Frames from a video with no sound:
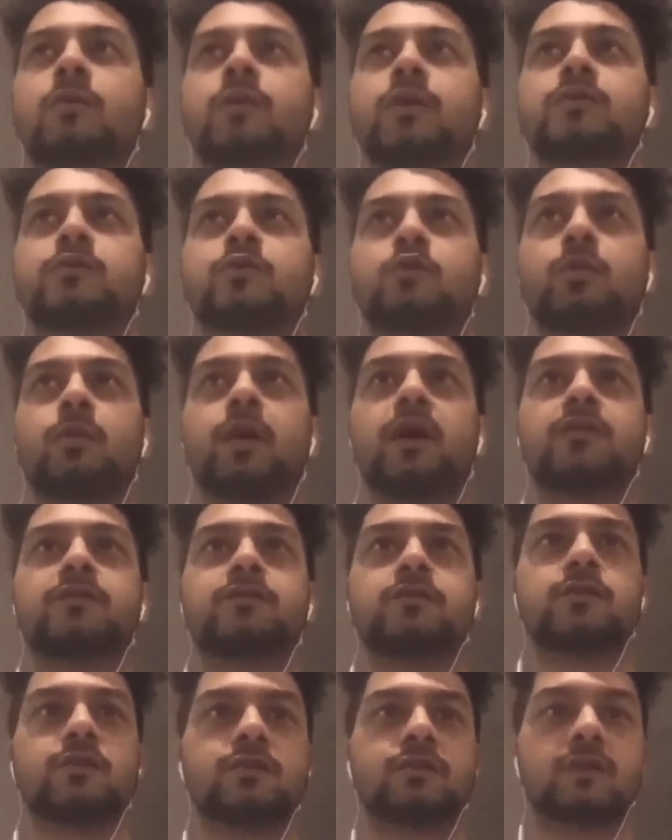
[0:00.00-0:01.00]
pursue a
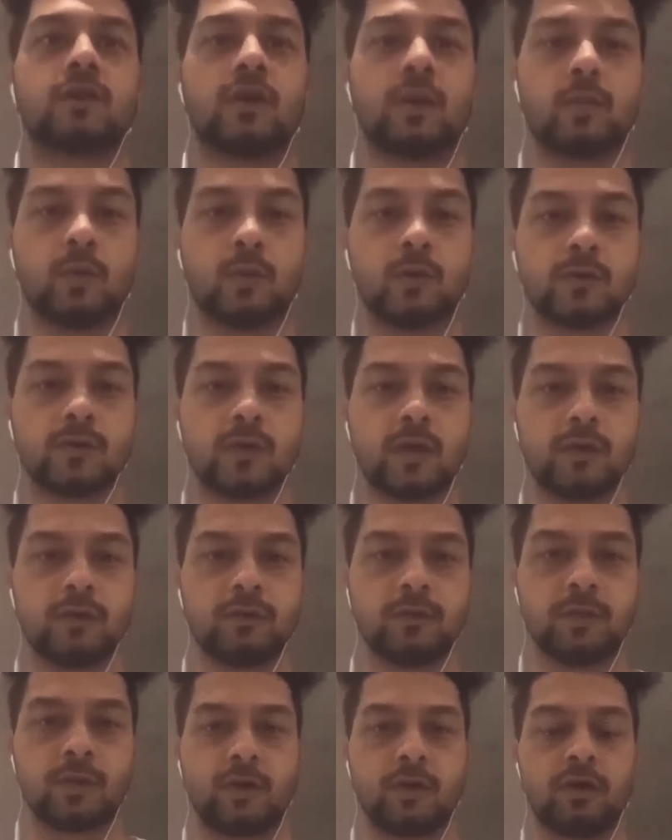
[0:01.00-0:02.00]
master's in computer
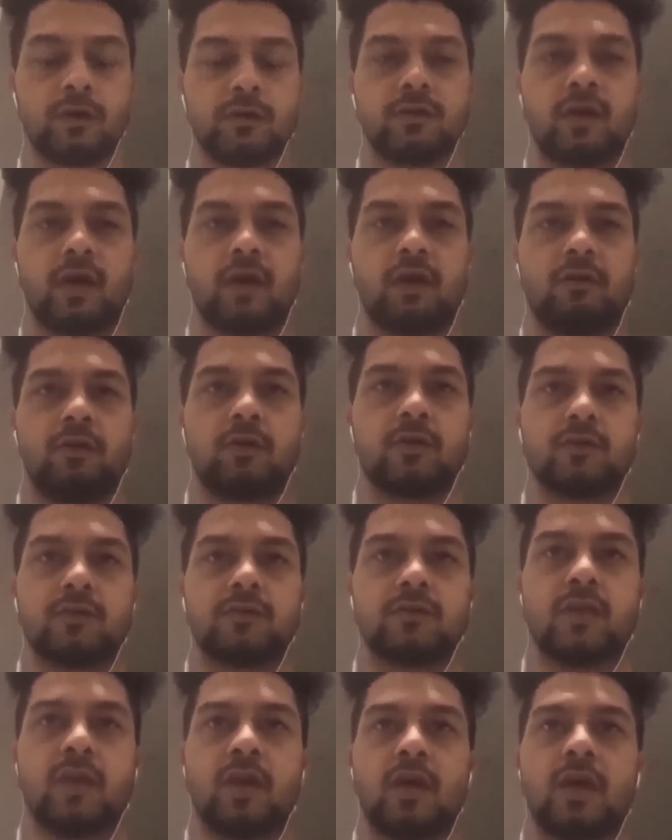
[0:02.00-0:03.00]
science because I
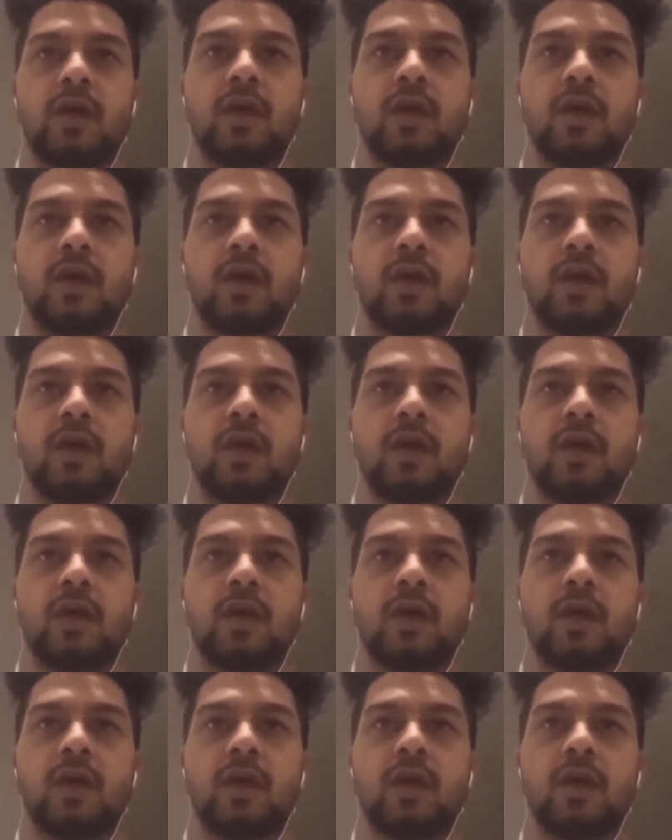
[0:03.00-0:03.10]
was